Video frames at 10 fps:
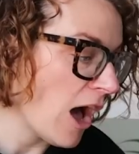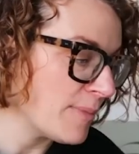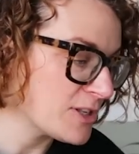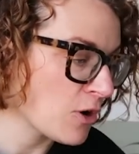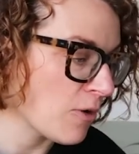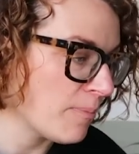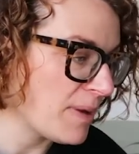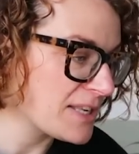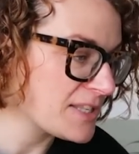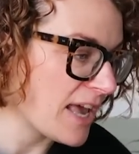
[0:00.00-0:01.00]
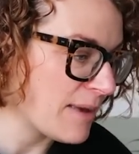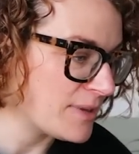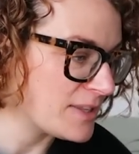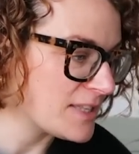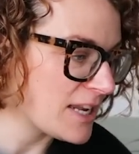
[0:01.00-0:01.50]
It's got big
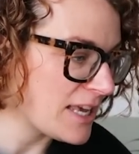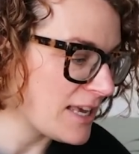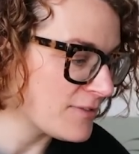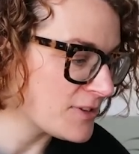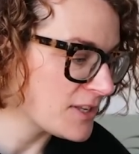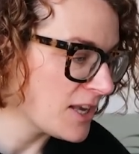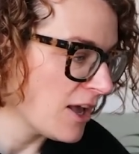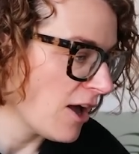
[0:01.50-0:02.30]
statement sleeves.